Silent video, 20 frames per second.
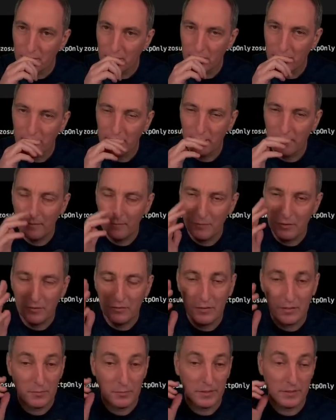okay, I'm going
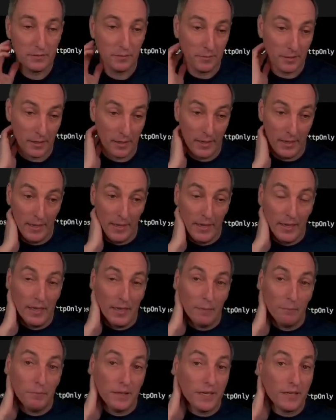to explain something.
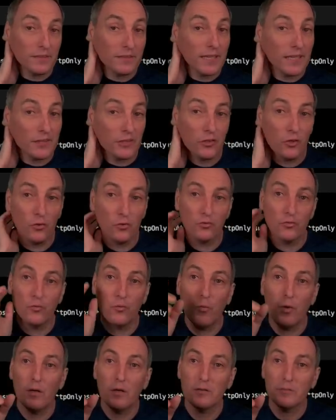Because I don't
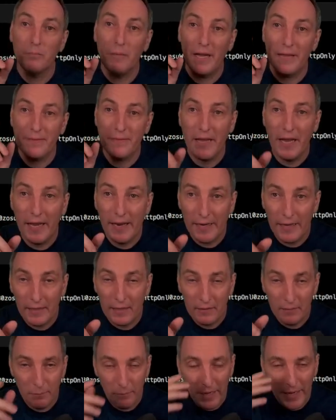want my
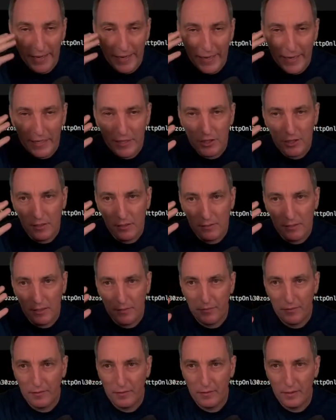data, my agent and
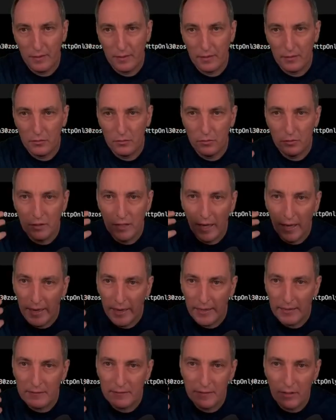everything, to
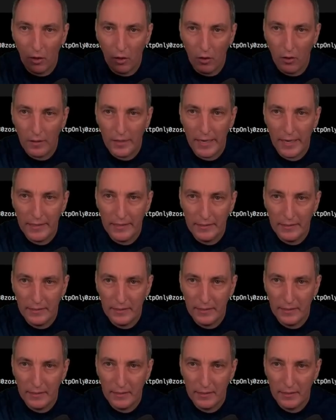take the org
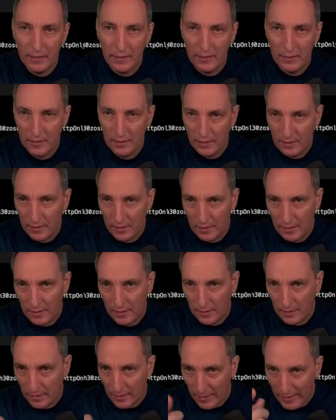ID
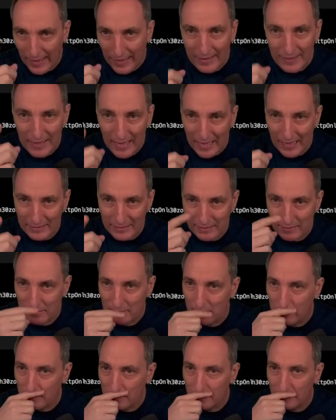like that.
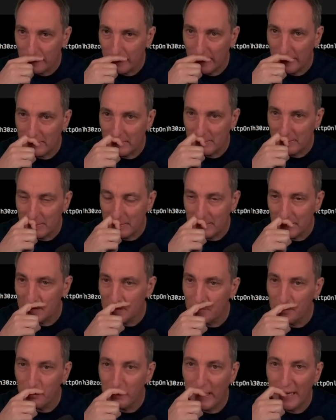Yeah, this is
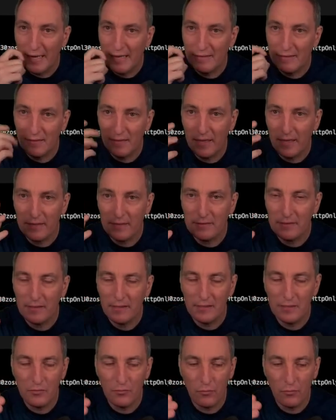a bad thing, is